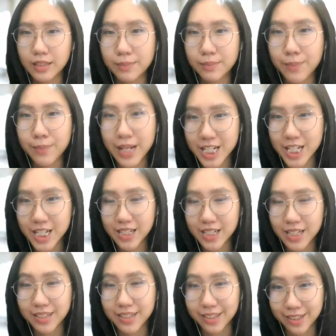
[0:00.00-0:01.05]

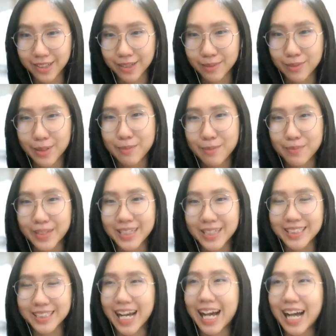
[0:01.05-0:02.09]
mention the term,
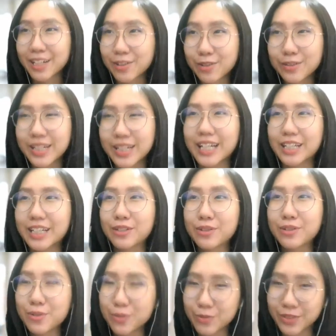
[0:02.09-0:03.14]
because I know that
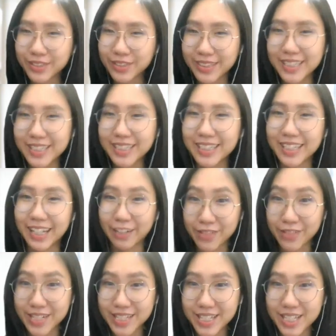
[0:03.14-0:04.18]
you will did like
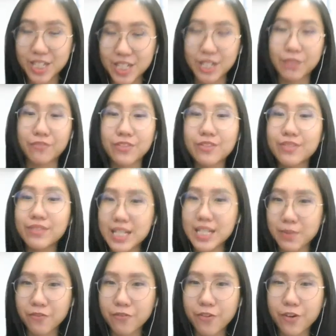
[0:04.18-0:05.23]
research a few days
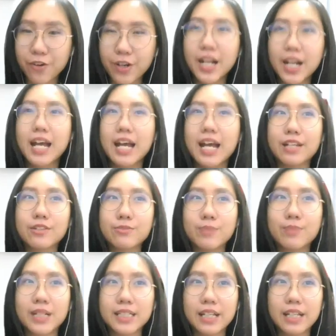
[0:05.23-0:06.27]
before and you
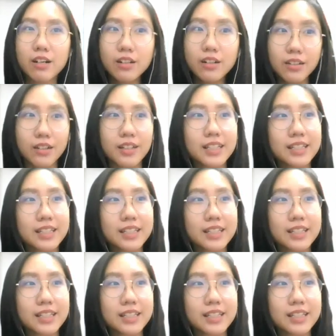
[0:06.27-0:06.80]
might say, oh,